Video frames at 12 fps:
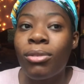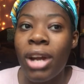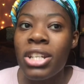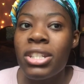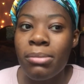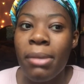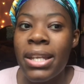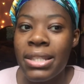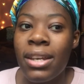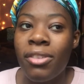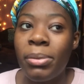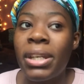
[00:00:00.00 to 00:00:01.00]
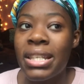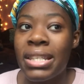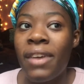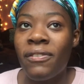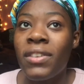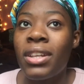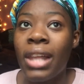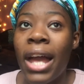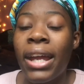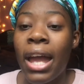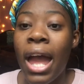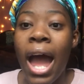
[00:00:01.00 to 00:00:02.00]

rushing myself because I feel like